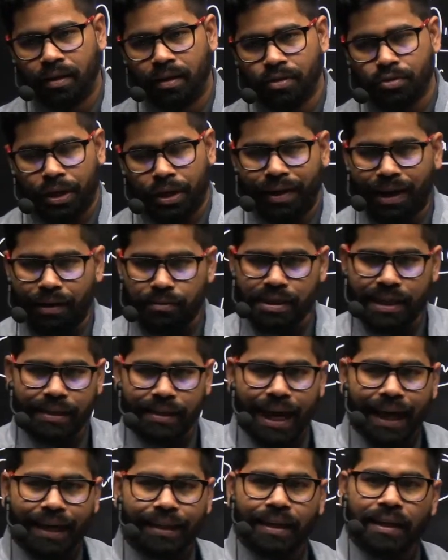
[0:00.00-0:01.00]
So you have said
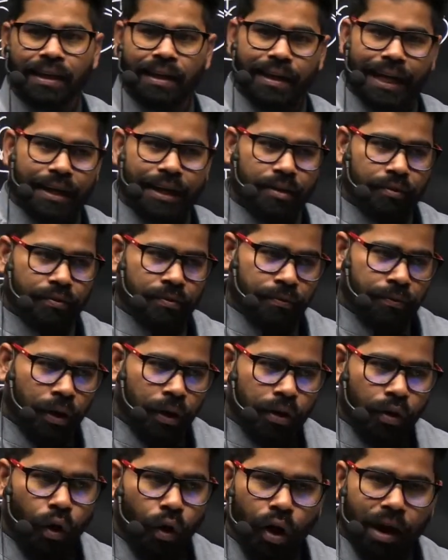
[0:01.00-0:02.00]
that like
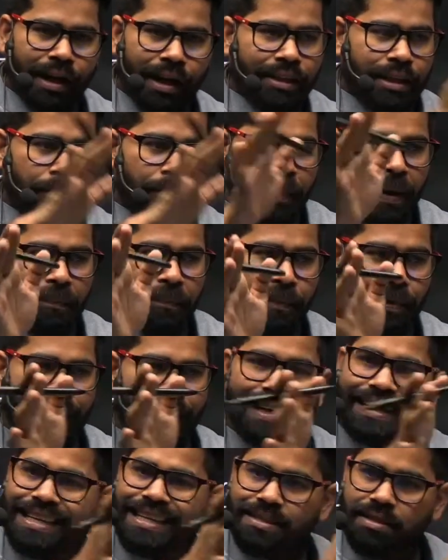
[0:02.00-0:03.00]
for all other people,
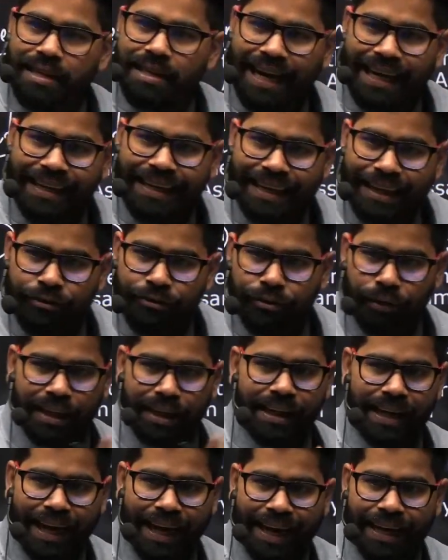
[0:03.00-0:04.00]
it is
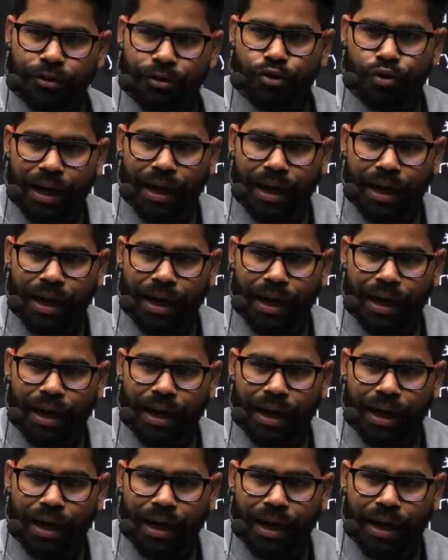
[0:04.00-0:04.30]
1948, July